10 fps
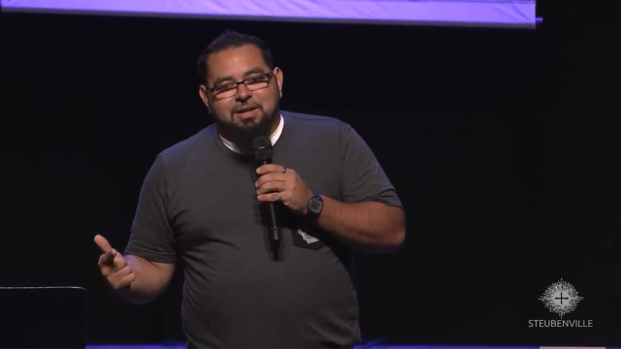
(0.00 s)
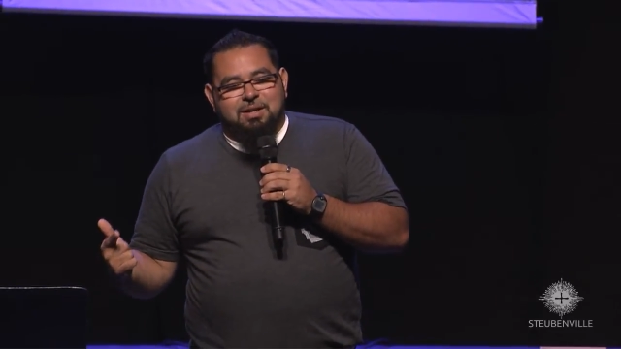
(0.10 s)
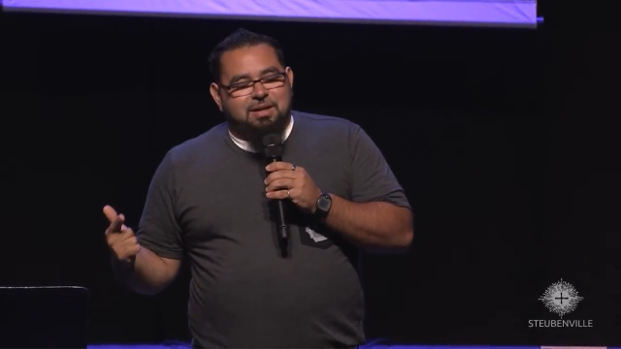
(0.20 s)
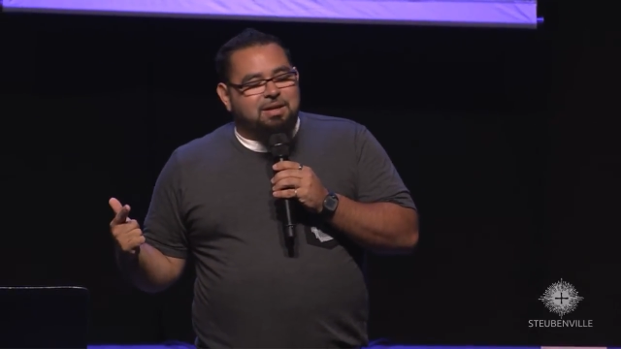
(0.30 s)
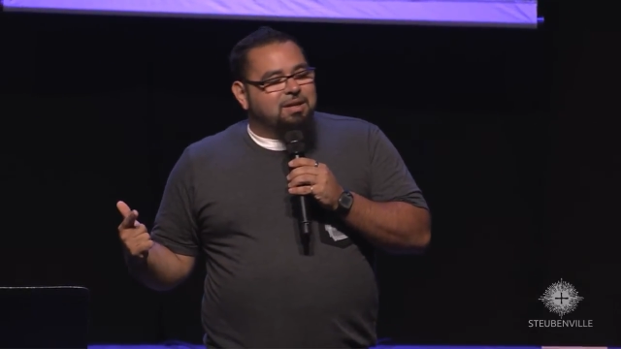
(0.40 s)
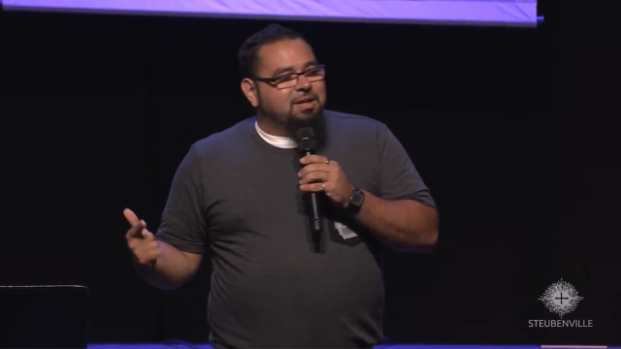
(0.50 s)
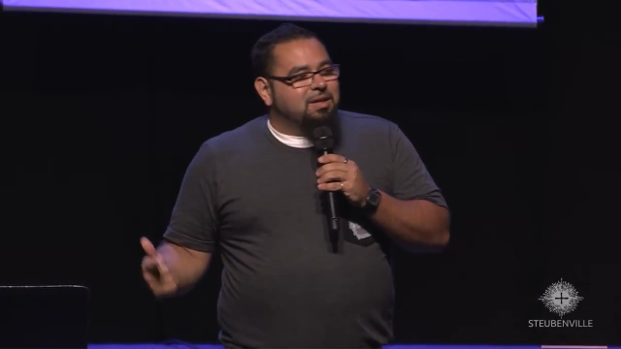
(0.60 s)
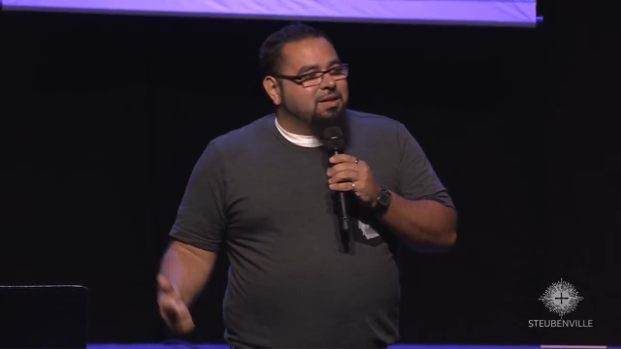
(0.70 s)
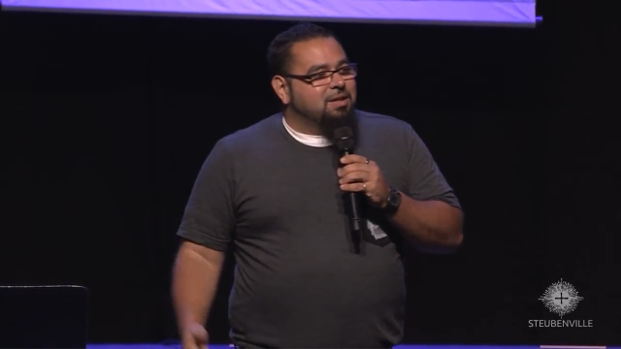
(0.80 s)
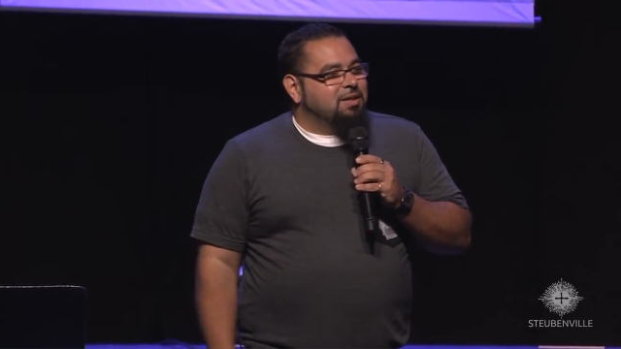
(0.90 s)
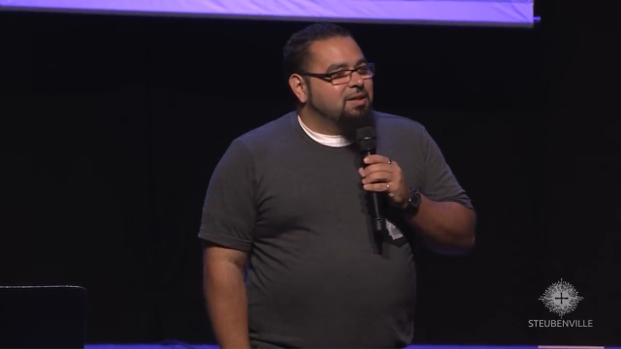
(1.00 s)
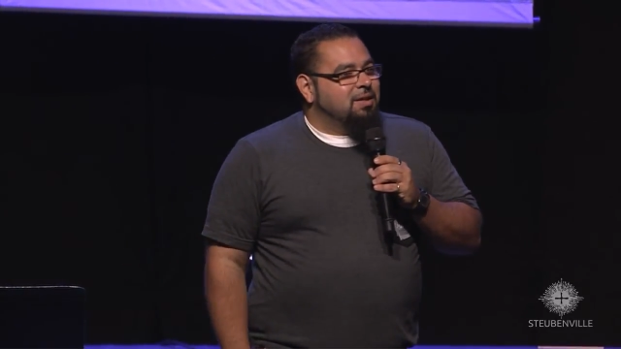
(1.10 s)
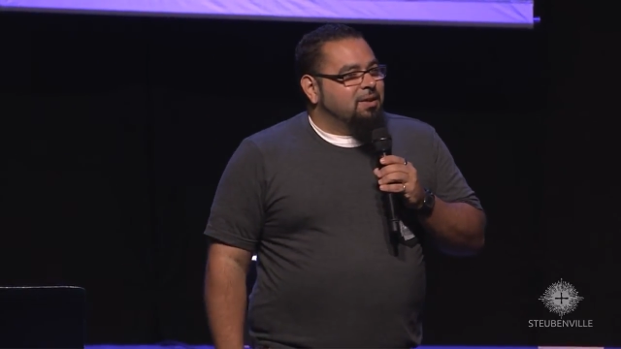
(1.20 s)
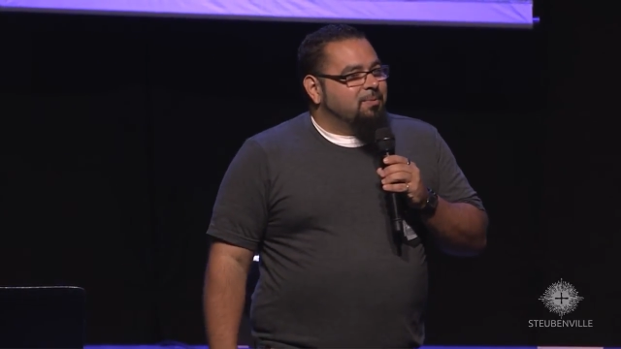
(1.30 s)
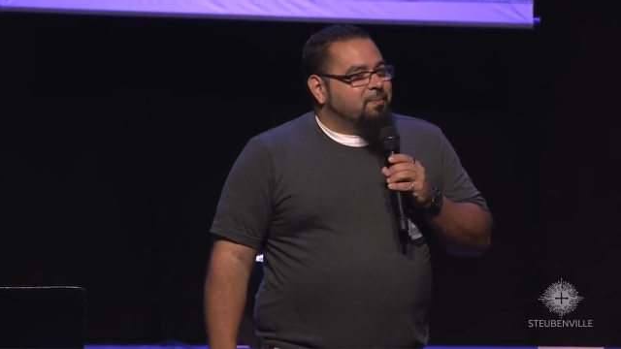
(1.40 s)

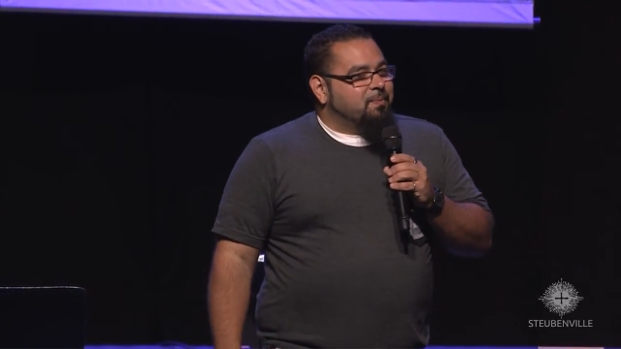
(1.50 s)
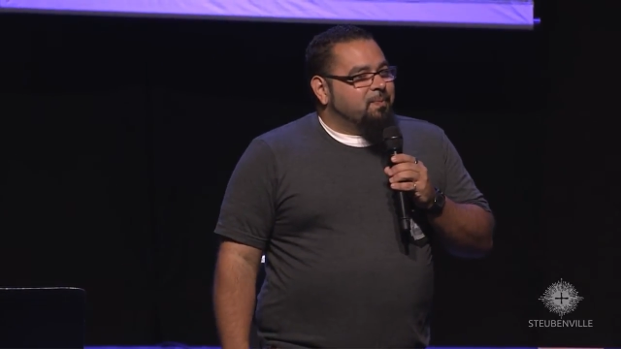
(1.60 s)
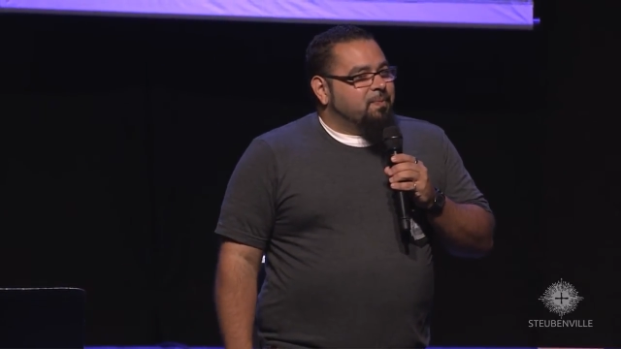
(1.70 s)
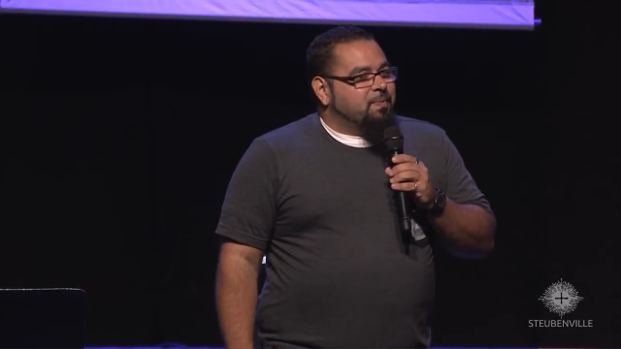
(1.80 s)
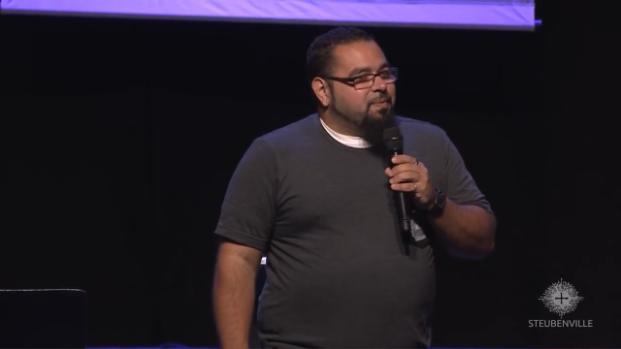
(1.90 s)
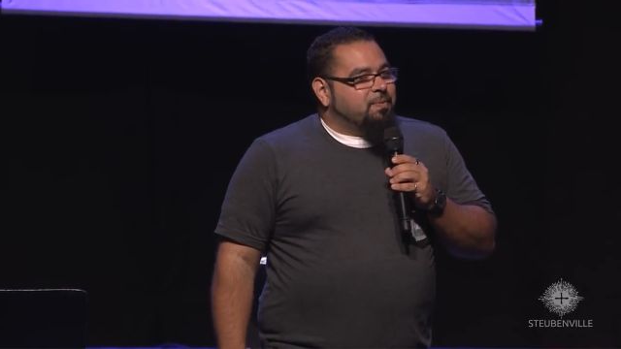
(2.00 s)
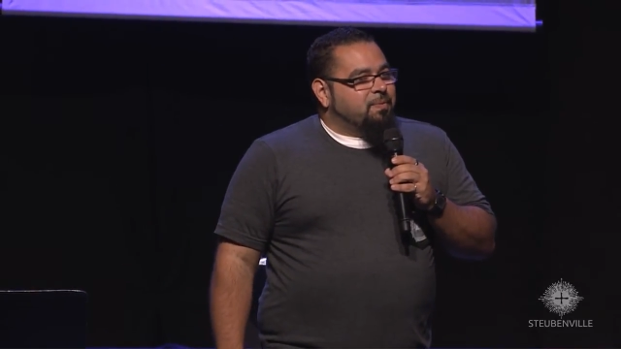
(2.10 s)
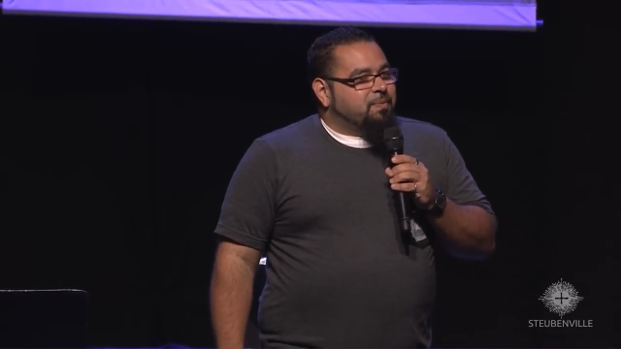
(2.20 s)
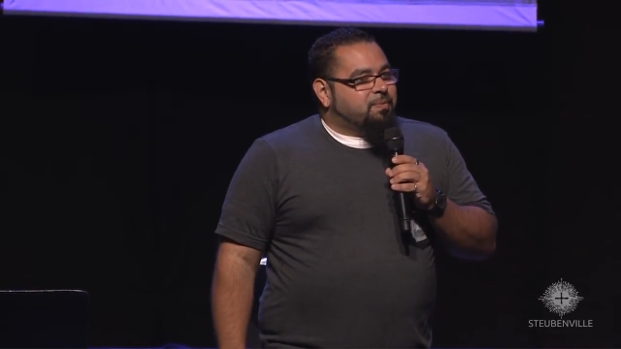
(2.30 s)
Nothing is said.